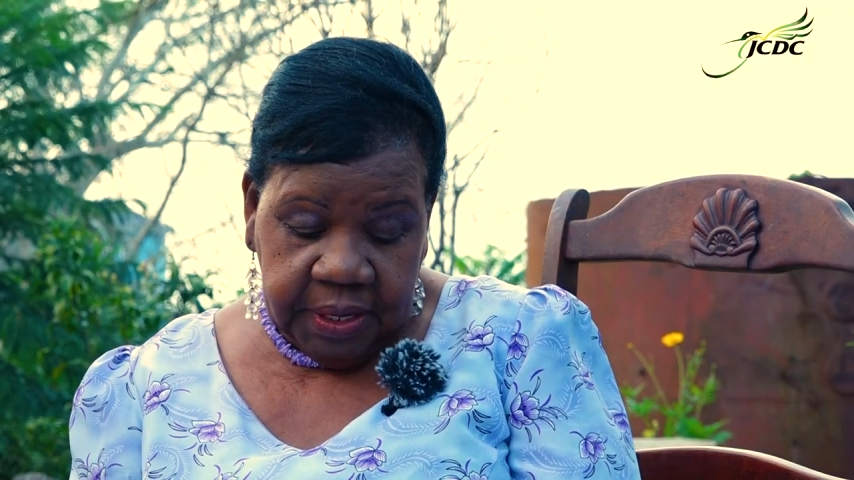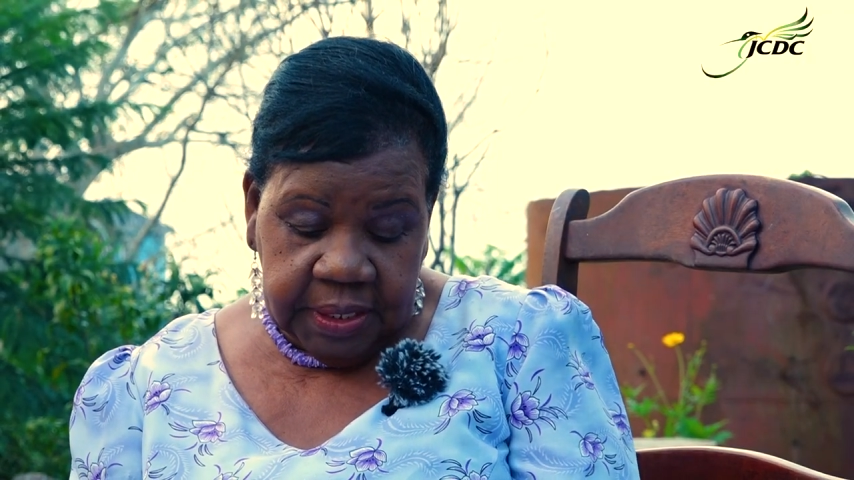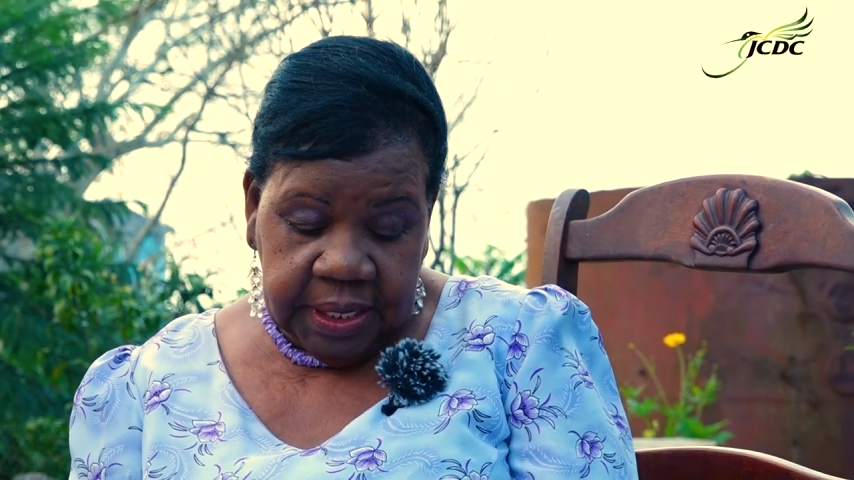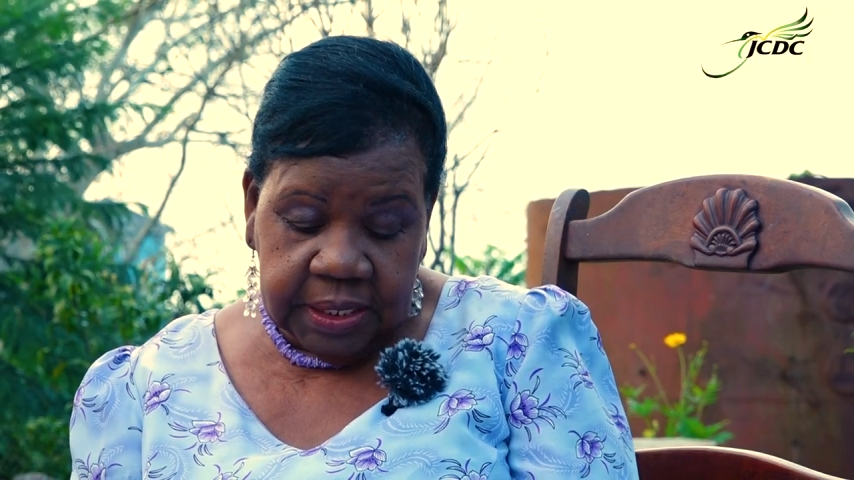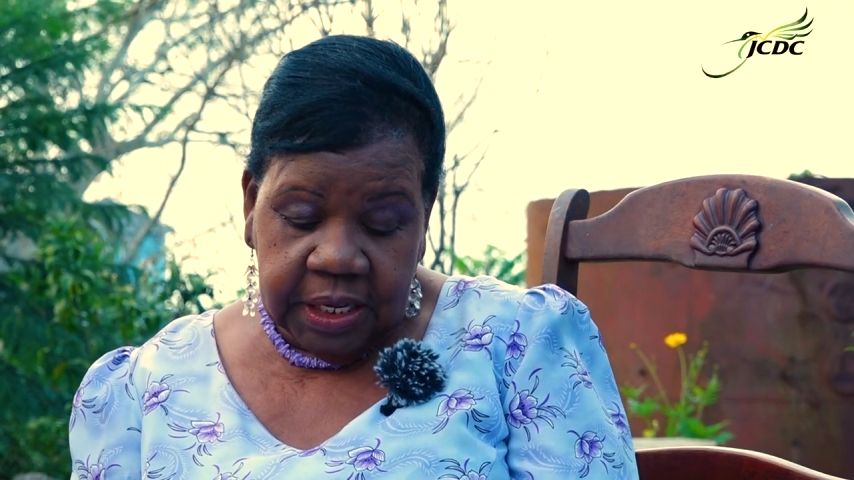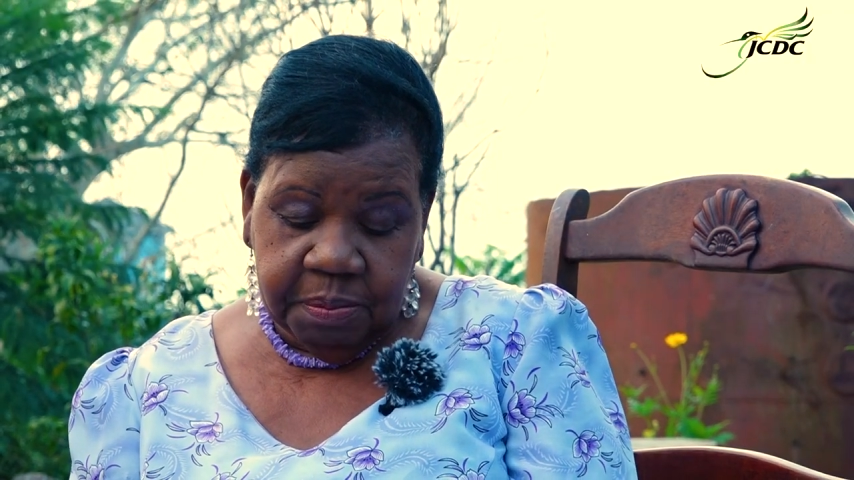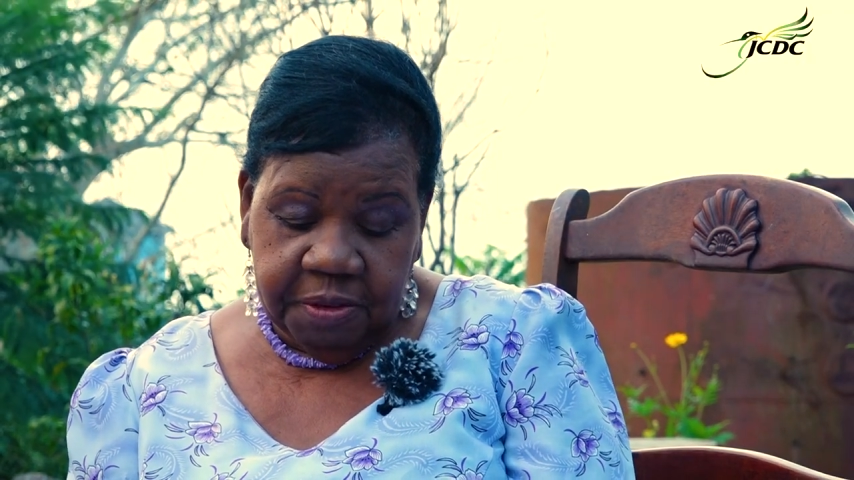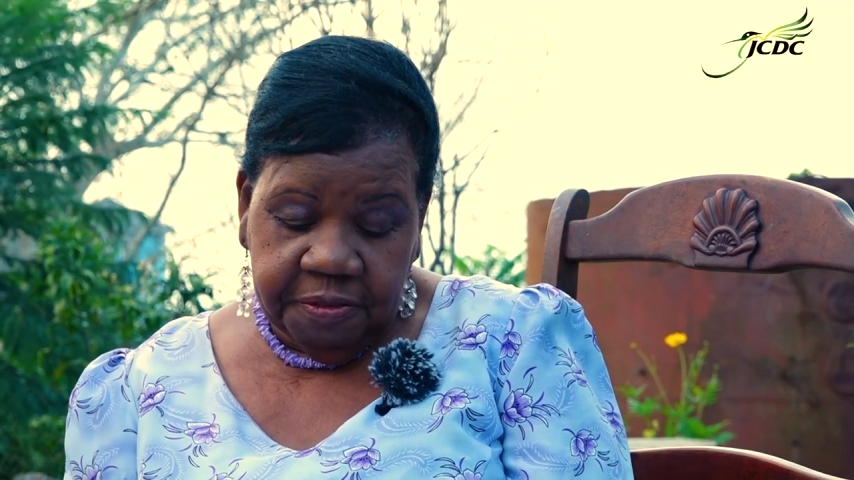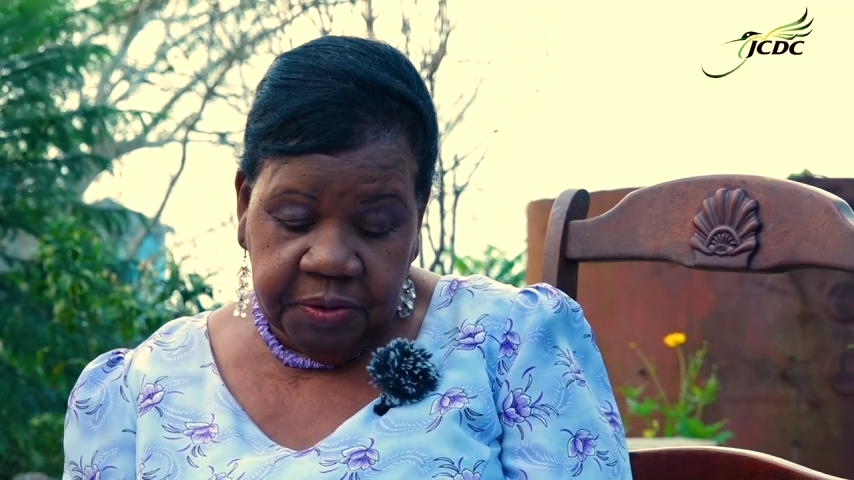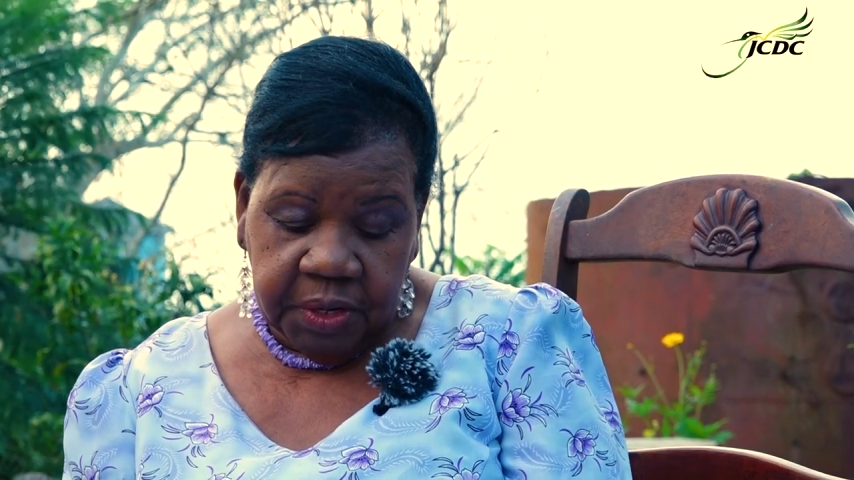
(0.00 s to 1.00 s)
As I said
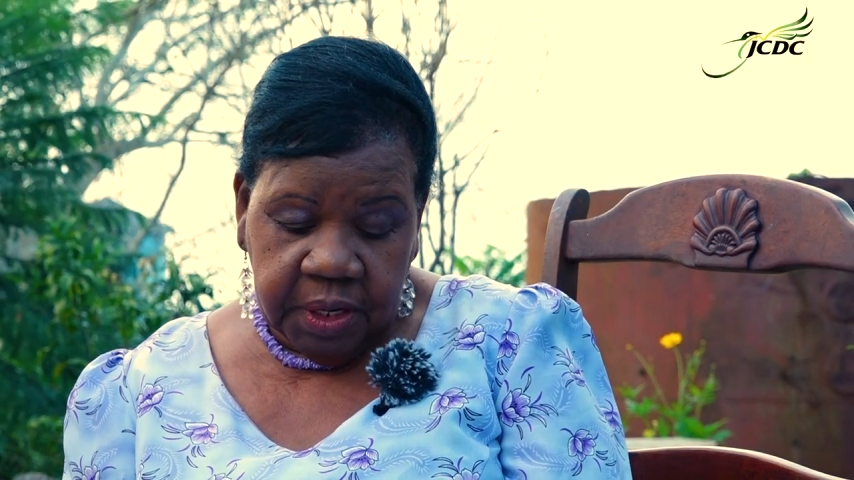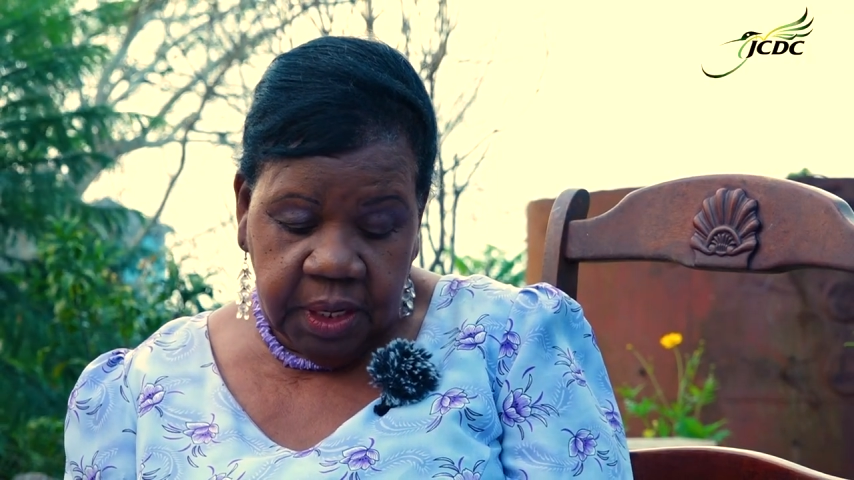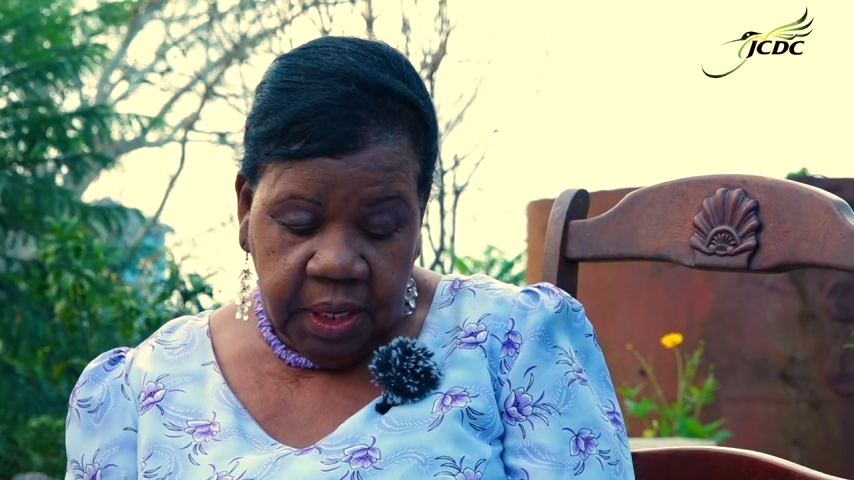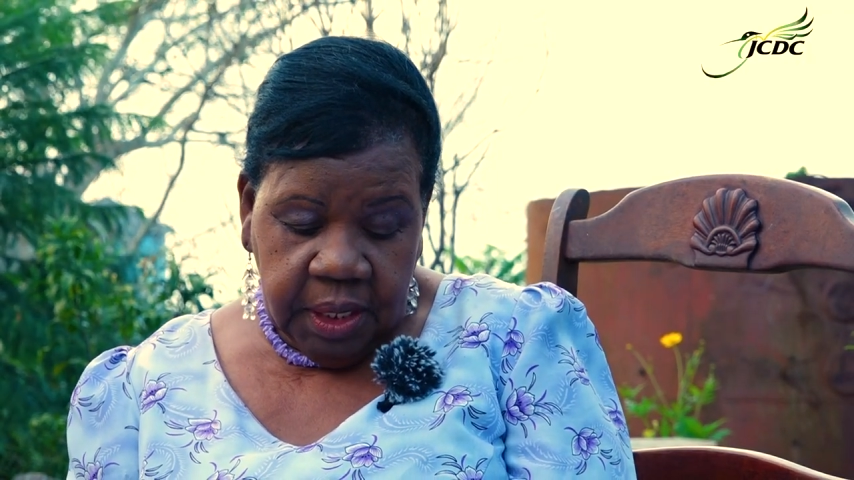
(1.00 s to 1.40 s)
before,